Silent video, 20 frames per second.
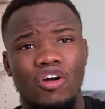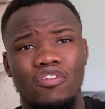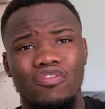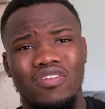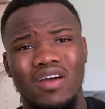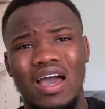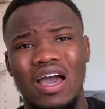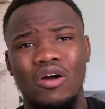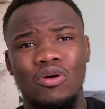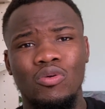
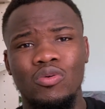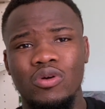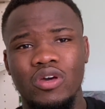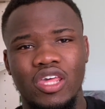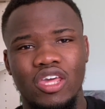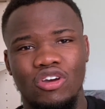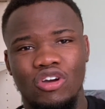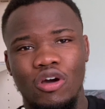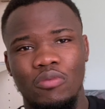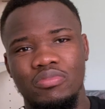how
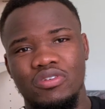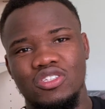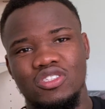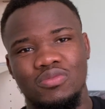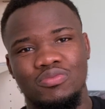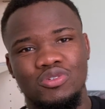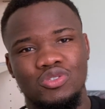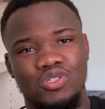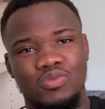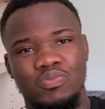a company is
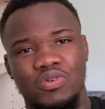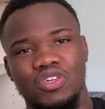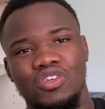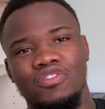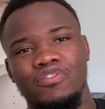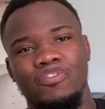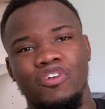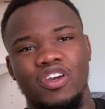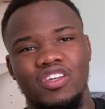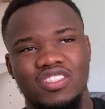supposed to pay you.
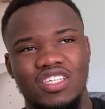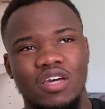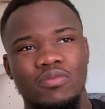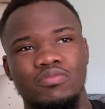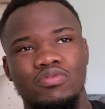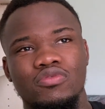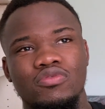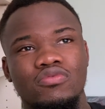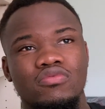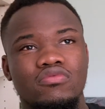For
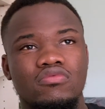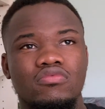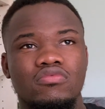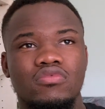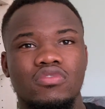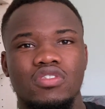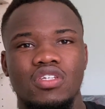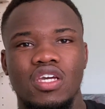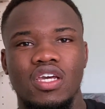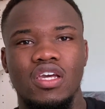example,
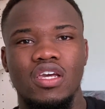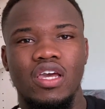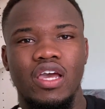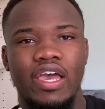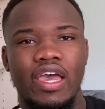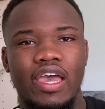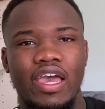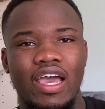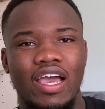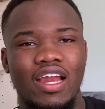there
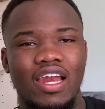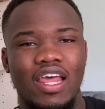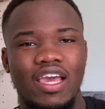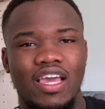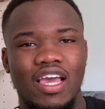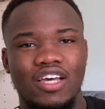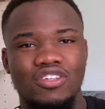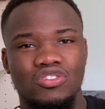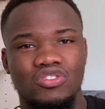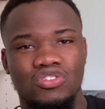are like
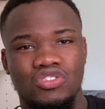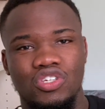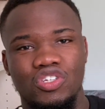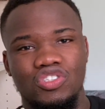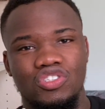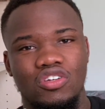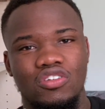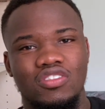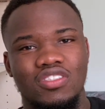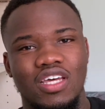
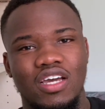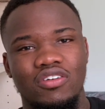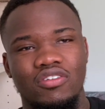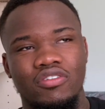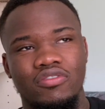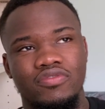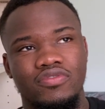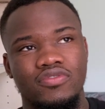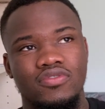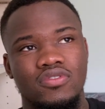associations that
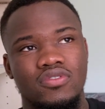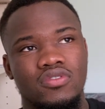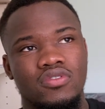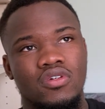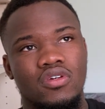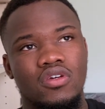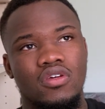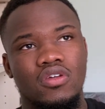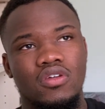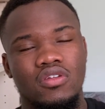govern,
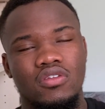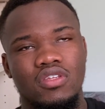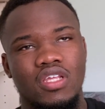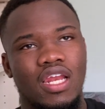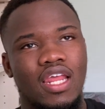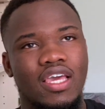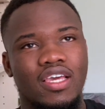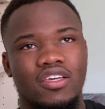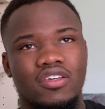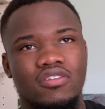they're
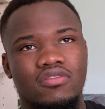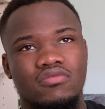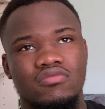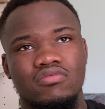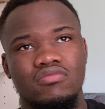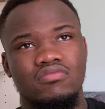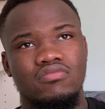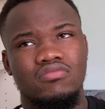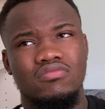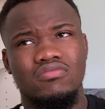like
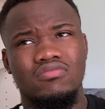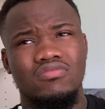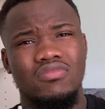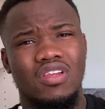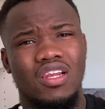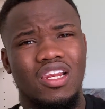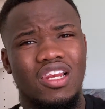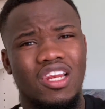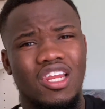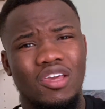
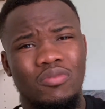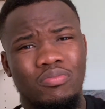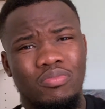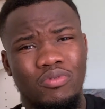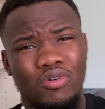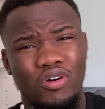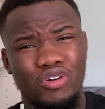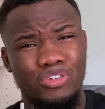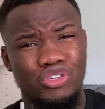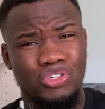
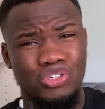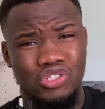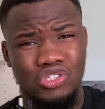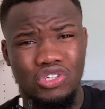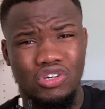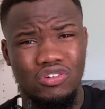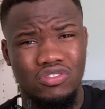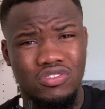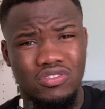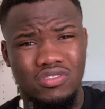labor
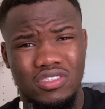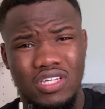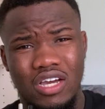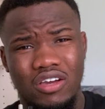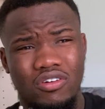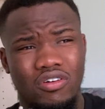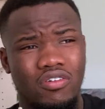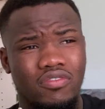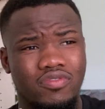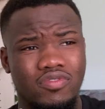unions that
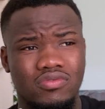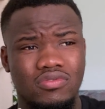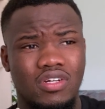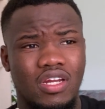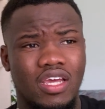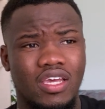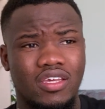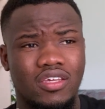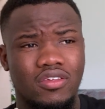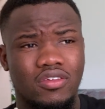govern
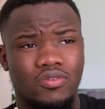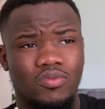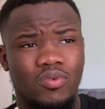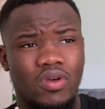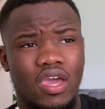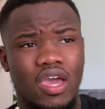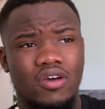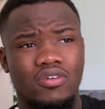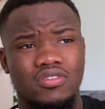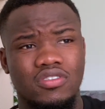like
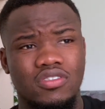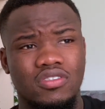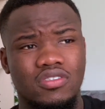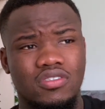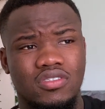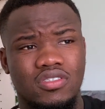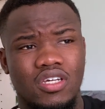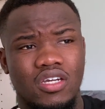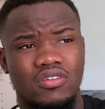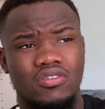warehouses,
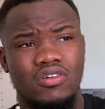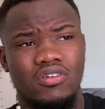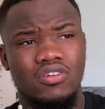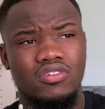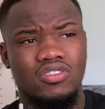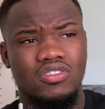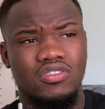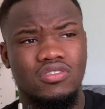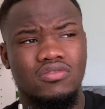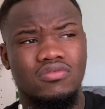
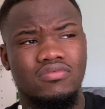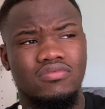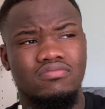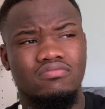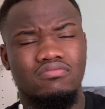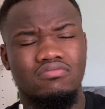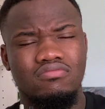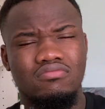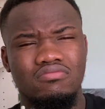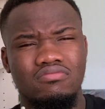technology,
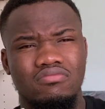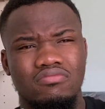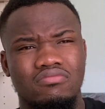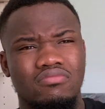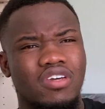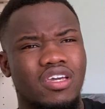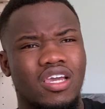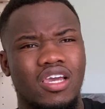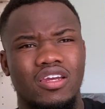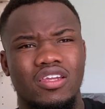
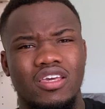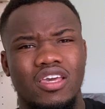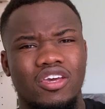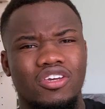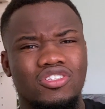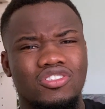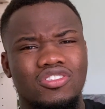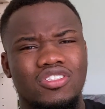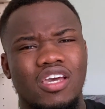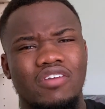mechanical
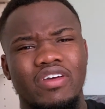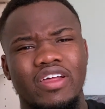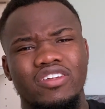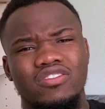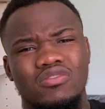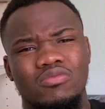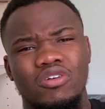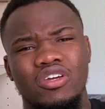engineering, and